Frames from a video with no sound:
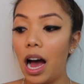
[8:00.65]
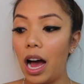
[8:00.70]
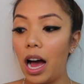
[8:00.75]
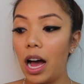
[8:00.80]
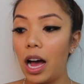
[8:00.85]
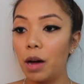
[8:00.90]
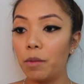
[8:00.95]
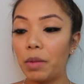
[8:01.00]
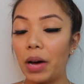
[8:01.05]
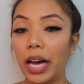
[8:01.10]

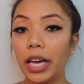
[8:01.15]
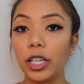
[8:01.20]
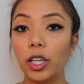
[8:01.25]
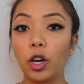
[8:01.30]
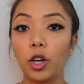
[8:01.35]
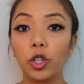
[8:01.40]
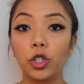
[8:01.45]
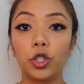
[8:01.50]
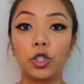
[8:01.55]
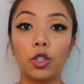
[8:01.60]

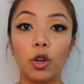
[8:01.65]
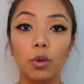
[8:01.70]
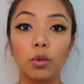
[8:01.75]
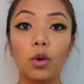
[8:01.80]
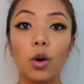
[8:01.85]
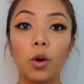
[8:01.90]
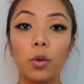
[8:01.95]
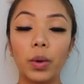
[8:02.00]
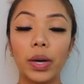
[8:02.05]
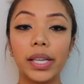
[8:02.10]
I
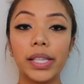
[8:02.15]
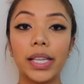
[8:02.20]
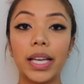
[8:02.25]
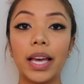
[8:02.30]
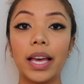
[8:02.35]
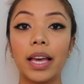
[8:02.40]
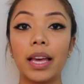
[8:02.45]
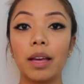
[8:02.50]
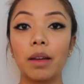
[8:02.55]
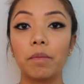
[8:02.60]
don't always
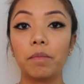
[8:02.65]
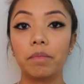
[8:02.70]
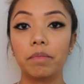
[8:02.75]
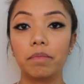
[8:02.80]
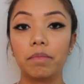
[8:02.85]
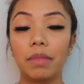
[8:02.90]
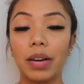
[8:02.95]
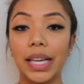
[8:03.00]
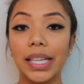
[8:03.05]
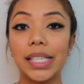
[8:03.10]
hit
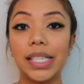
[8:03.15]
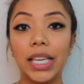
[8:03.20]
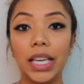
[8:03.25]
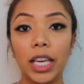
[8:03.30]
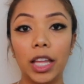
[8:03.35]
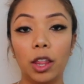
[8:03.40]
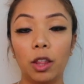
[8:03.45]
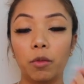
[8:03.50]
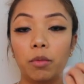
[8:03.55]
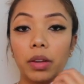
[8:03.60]
my
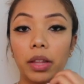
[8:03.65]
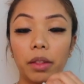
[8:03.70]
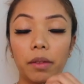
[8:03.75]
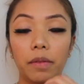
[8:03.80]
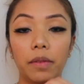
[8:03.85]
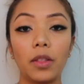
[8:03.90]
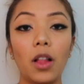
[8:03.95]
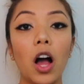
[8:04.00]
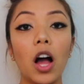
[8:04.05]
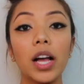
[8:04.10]
teeth with
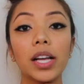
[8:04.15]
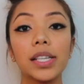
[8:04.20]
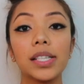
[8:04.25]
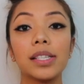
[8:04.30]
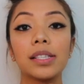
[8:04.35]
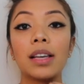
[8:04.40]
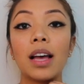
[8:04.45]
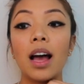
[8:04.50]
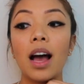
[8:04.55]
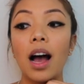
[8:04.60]

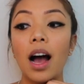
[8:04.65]
floss